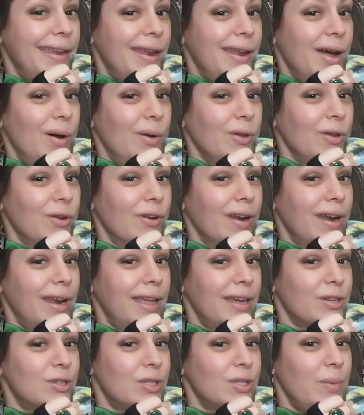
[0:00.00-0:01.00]
you know, you're not
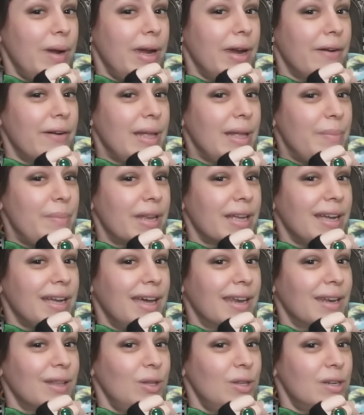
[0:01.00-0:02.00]
actually wearing it, but it
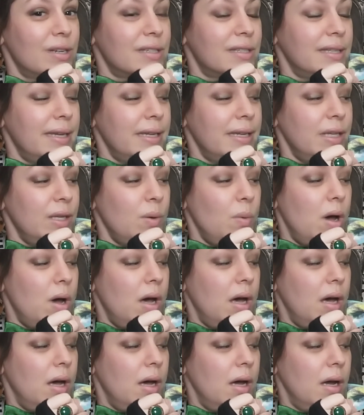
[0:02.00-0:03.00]
kind of looks like you
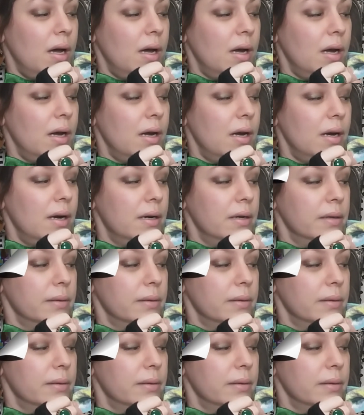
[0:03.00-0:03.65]
are.